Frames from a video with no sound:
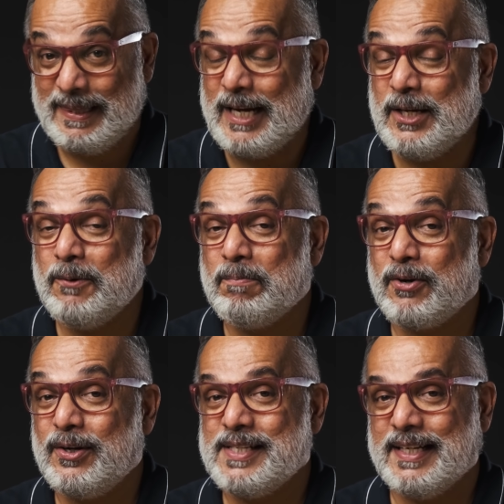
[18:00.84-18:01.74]
that new
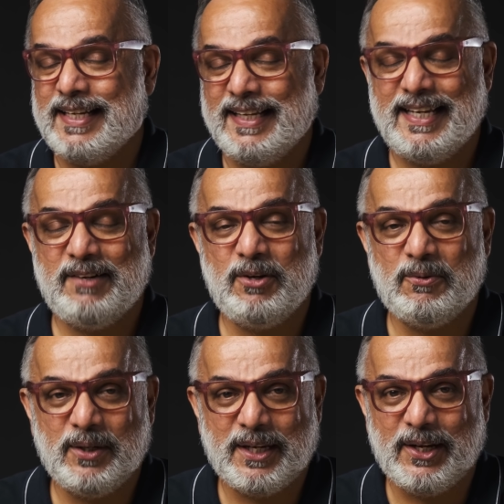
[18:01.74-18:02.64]
project that we are
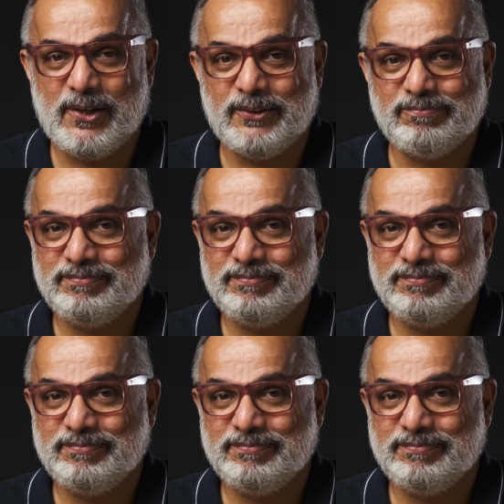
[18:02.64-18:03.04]
working on.